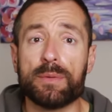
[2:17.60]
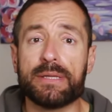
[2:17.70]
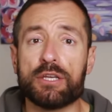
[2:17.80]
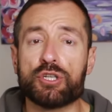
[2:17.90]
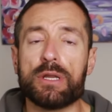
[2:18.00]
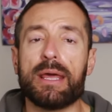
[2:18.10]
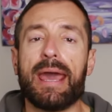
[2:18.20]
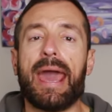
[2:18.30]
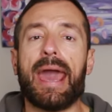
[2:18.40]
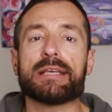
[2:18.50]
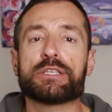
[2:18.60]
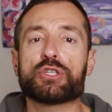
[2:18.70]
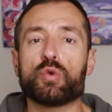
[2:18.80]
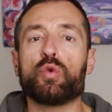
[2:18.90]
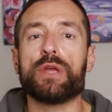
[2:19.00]
recommendation, as
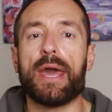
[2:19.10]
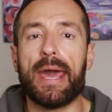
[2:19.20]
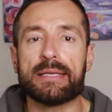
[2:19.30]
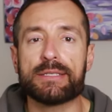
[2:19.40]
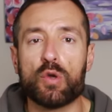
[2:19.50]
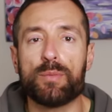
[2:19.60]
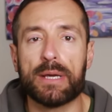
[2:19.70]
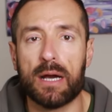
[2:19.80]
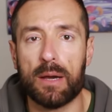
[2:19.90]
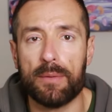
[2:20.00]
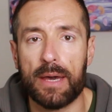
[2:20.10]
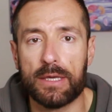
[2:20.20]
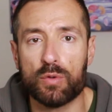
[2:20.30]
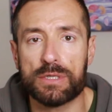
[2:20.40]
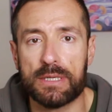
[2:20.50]
soon as you become a
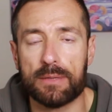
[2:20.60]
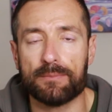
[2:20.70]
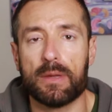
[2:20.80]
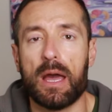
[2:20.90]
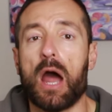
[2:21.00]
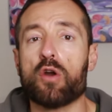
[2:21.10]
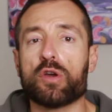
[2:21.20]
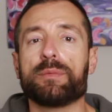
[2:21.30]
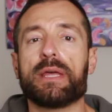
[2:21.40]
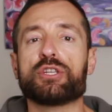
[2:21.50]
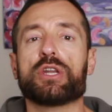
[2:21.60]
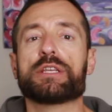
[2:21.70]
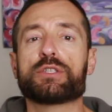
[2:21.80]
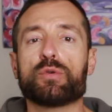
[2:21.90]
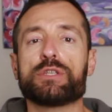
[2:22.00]
US, our recommendation,
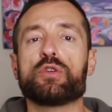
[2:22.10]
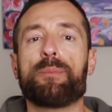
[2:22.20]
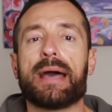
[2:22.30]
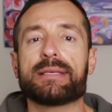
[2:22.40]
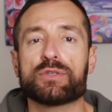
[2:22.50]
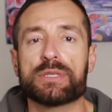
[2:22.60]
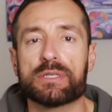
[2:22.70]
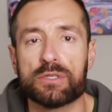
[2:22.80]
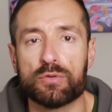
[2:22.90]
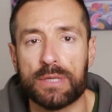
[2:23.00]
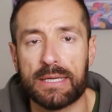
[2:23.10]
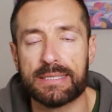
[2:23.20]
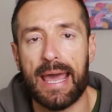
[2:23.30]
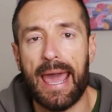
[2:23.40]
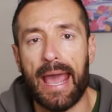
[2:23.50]
as soon as you pass your citizenship
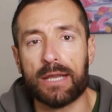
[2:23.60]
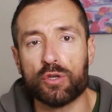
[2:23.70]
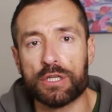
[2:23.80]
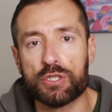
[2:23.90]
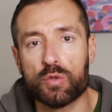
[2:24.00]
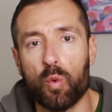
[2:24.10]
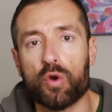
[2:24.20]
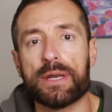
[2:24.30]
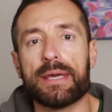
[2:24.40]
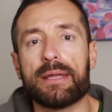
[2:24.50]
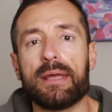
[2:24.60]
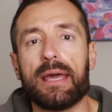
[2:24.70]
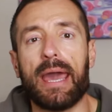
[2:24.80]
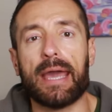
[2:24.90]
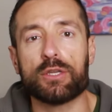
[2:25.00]
test and you get sworn in
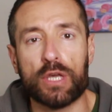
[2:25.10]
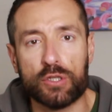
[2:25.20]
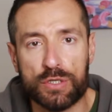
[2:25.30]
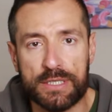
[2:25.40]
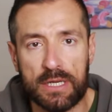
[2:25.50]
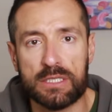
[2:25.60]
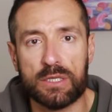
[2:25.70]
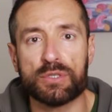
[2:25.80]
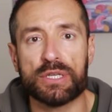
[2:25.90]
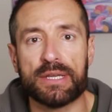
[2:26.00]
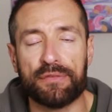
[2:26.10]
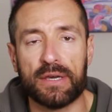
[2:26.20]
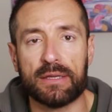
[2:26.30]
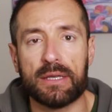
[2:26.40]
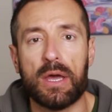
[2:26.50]
and you get your citizenship
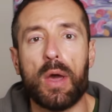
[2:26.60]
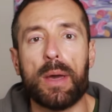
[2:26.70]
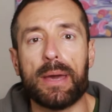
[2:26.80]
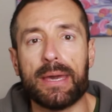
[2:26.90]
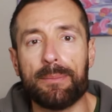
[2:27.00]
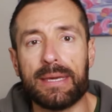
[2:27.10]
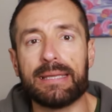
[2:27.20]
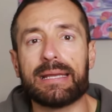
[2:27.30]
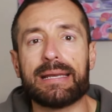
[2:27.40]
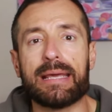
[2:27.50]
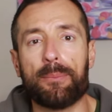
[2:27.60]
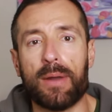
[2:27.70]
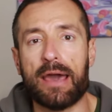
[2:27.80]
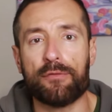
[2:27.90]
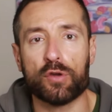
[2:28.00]
certificate, immediately
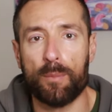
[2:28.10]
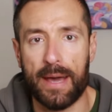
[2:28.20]
apply for your